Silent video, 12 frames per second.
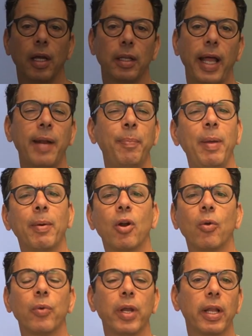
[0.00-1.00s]
A lot of people
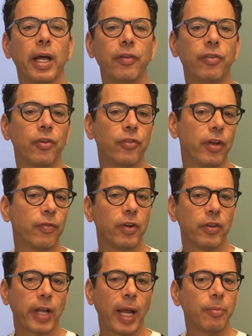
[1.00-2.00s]
don't realize there's
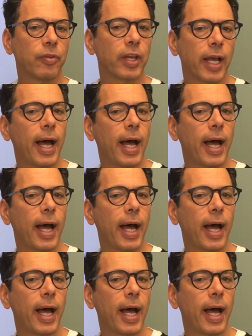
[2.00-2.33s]
different types of